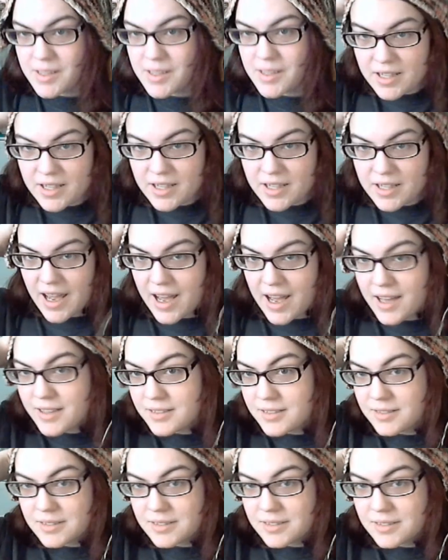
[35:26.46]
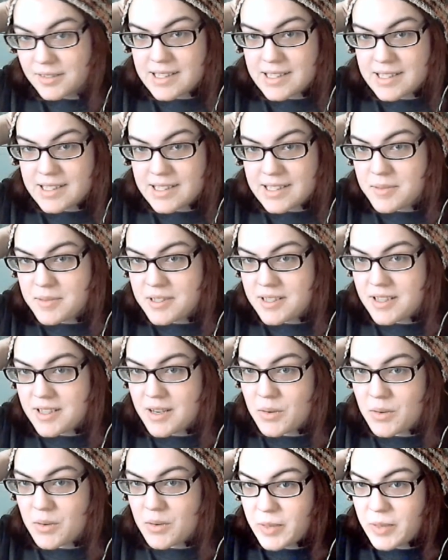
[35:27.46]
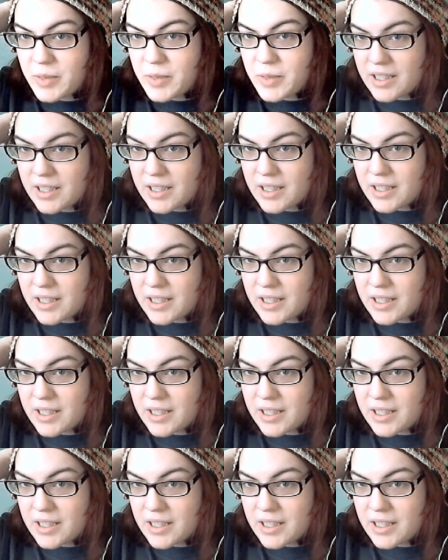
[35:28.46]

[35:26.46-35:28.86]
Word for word: like that, except there will be